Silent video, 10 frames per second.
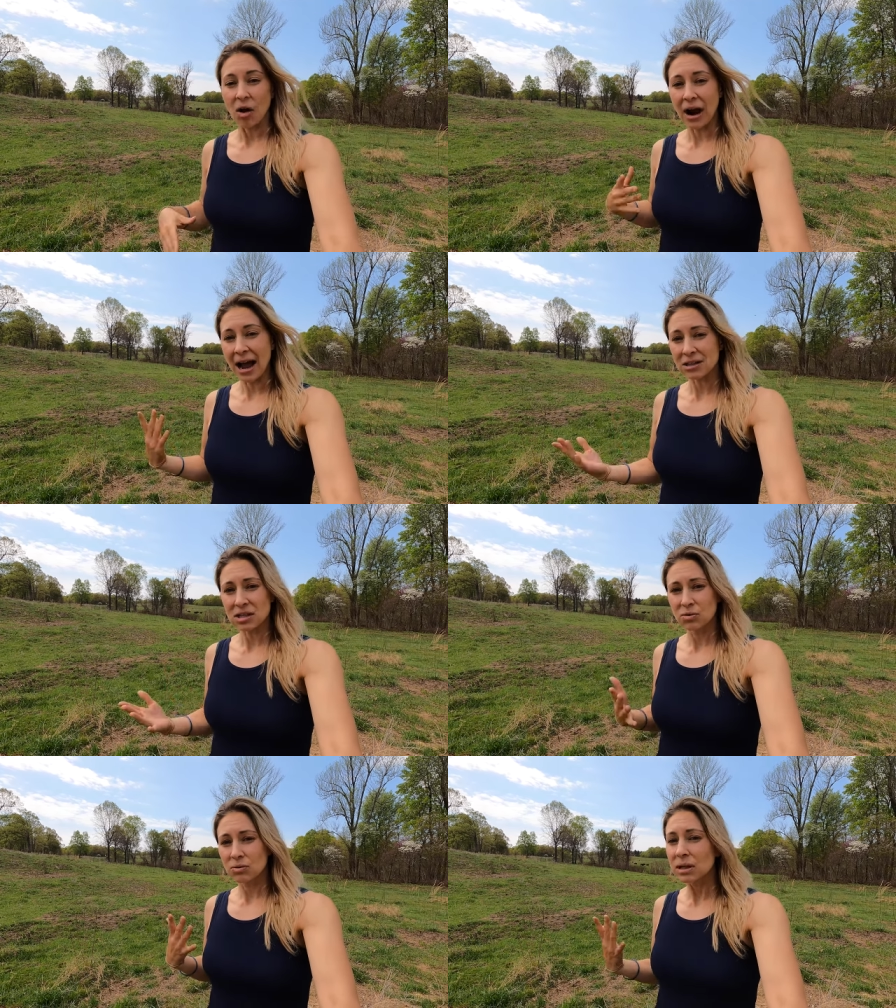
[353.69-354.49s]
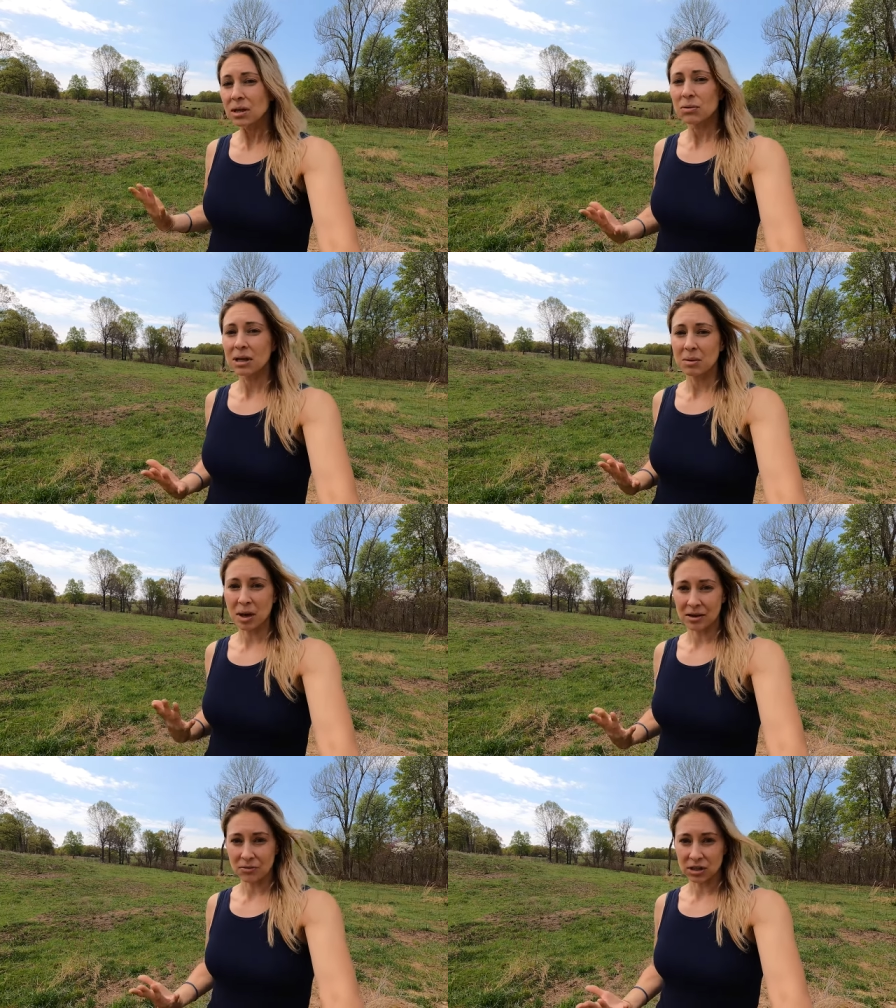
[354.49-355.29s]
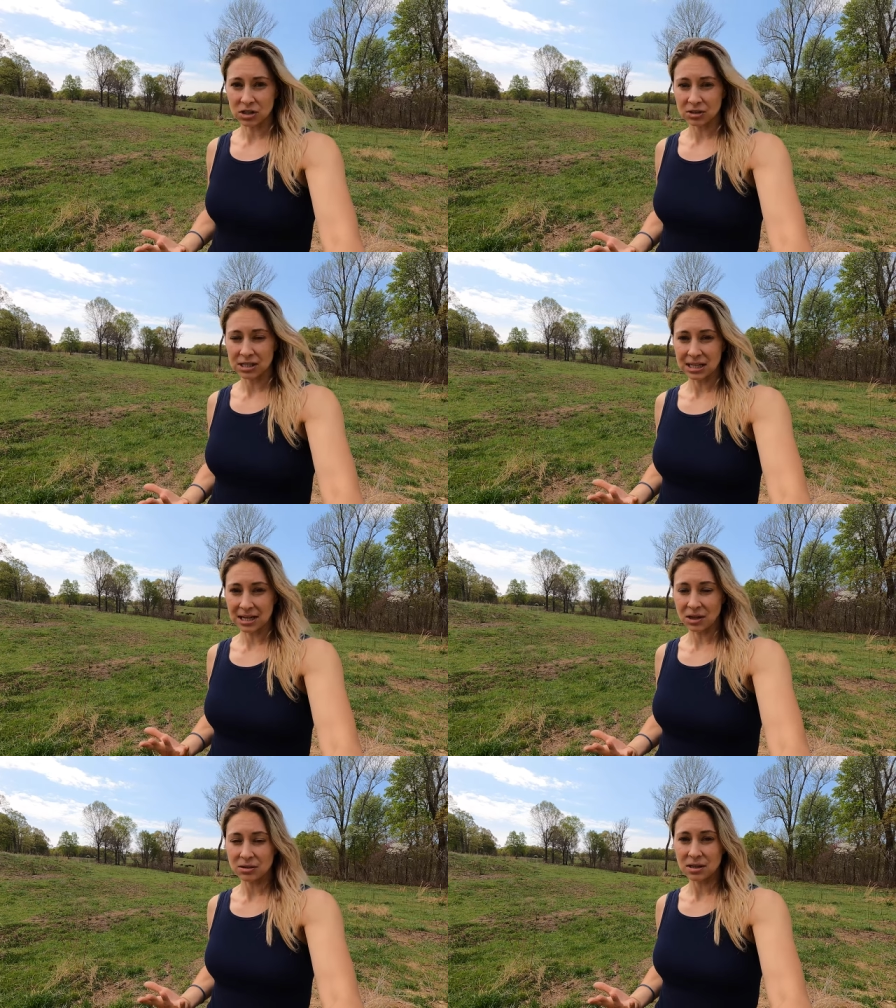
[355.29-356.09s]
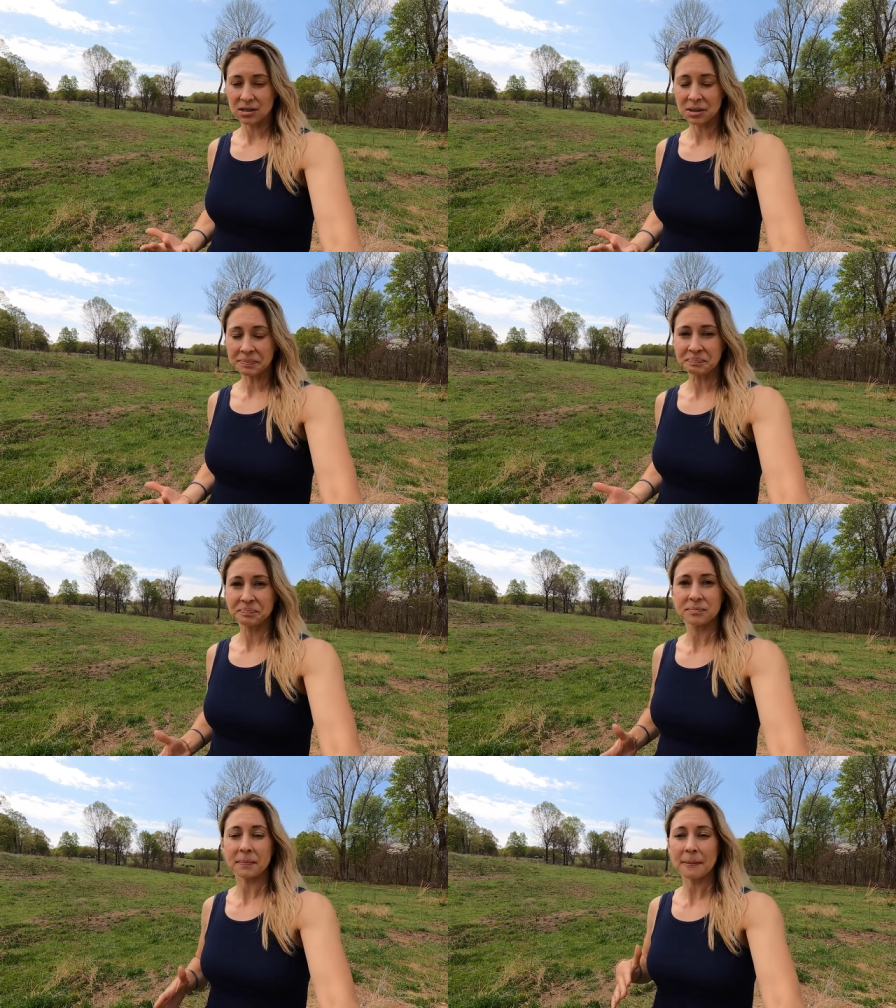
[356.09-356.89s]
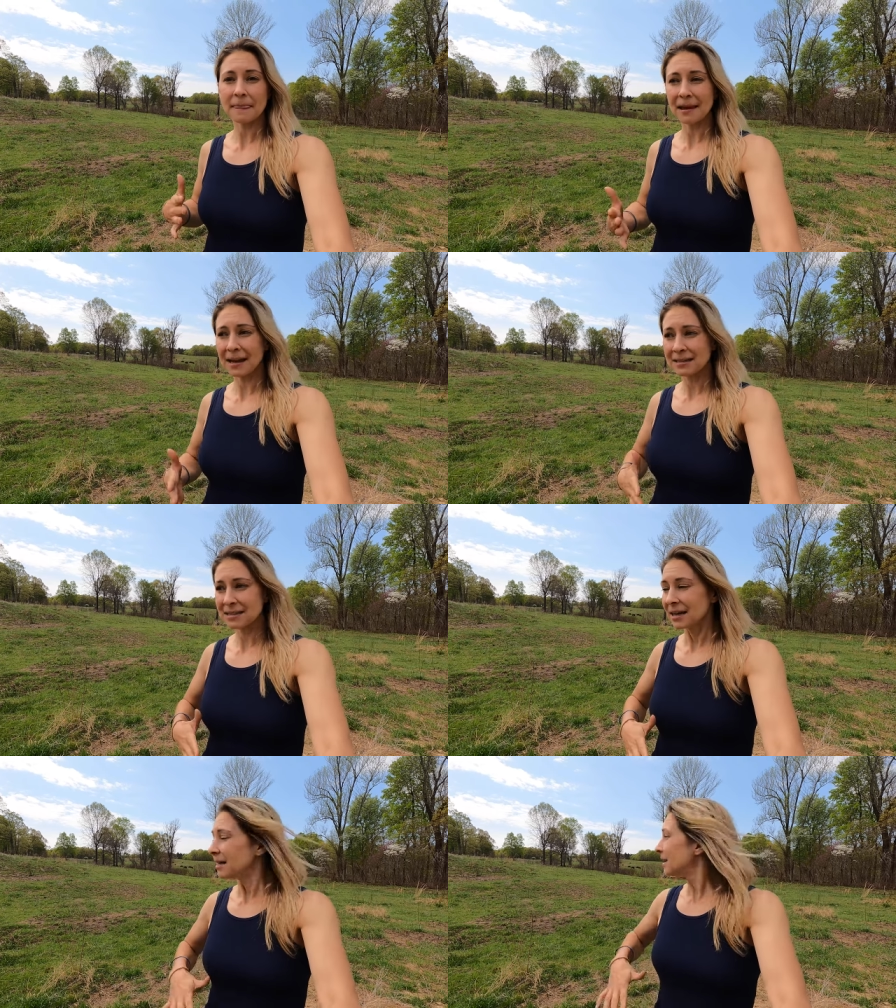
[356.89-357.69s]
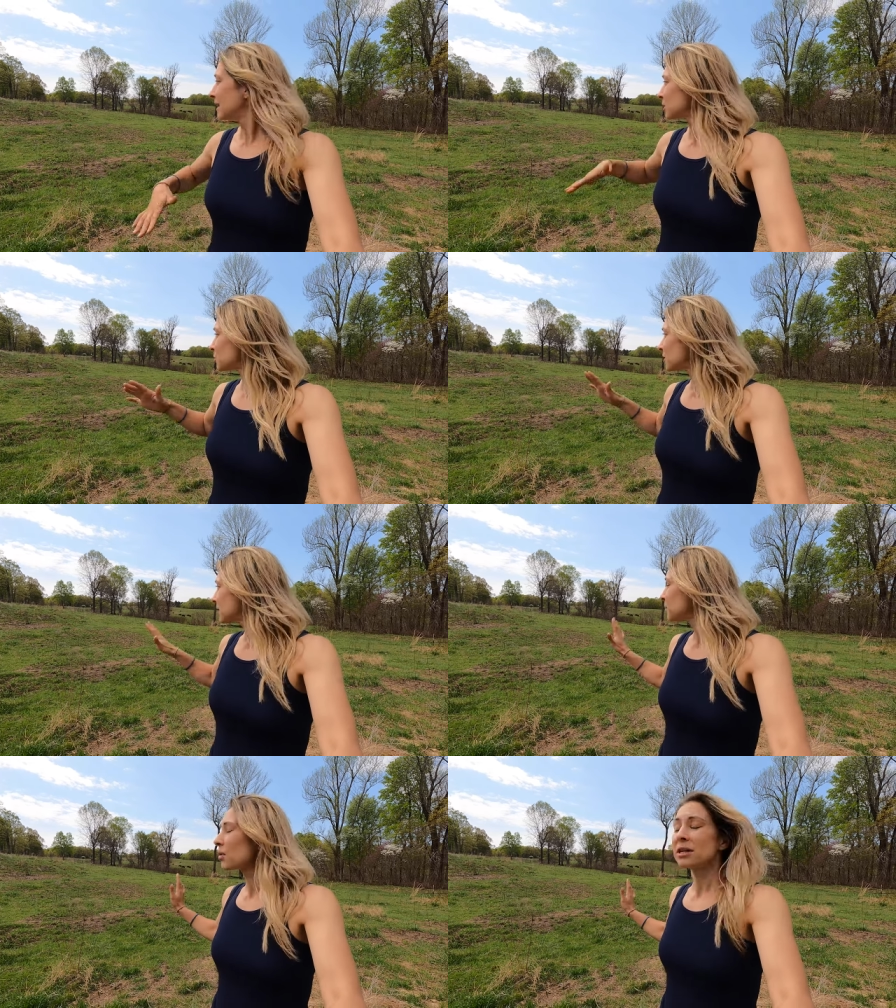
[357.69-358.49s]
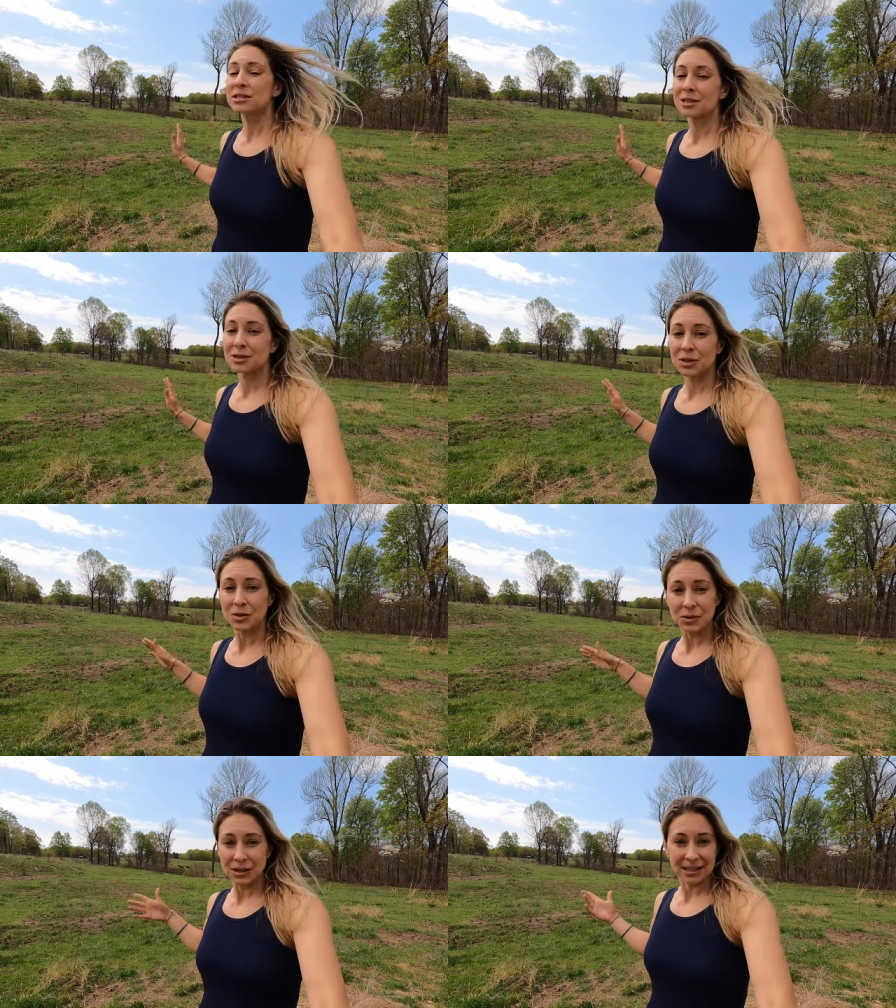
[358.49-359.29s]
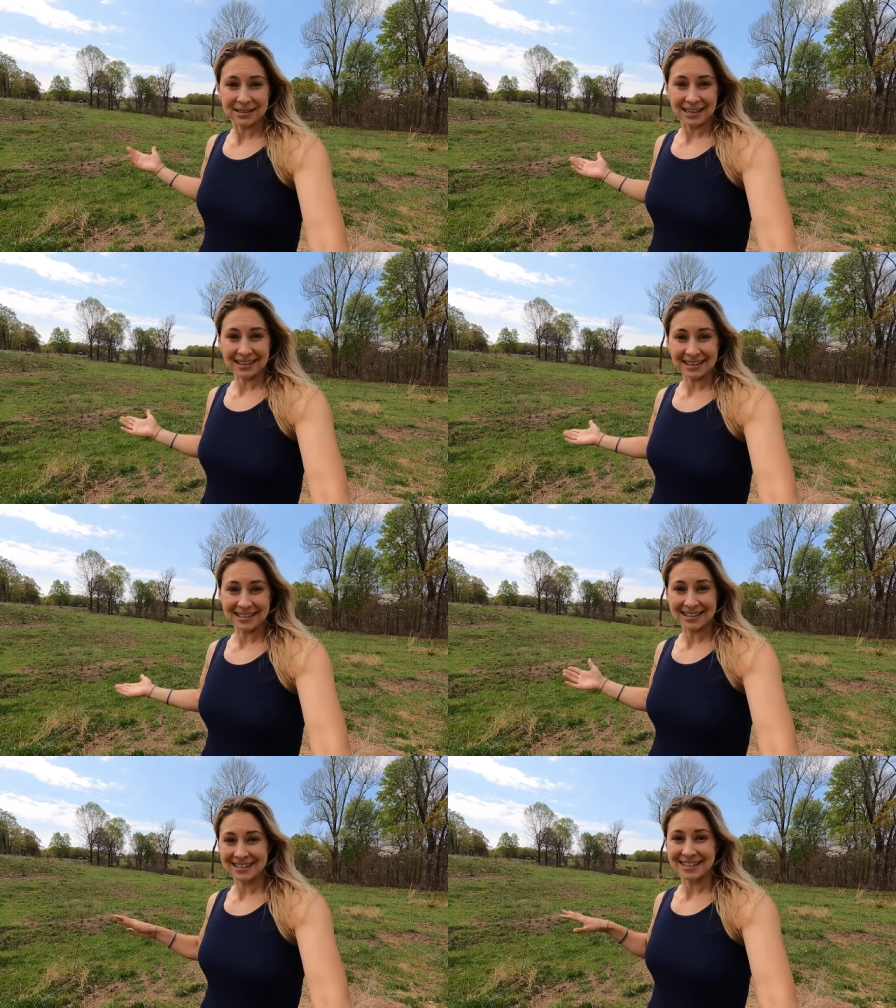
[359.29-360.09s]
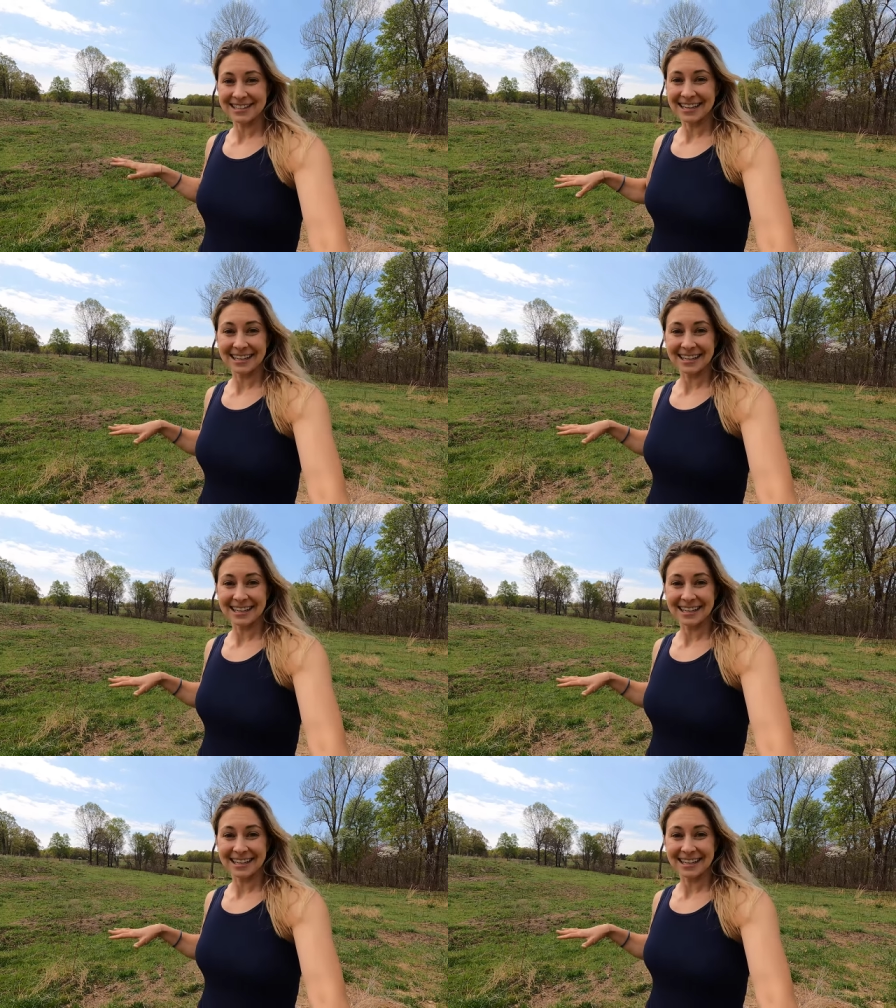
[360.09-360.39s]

are actually really, really beneficial to the ecosystem. And it's really important to do things like this, just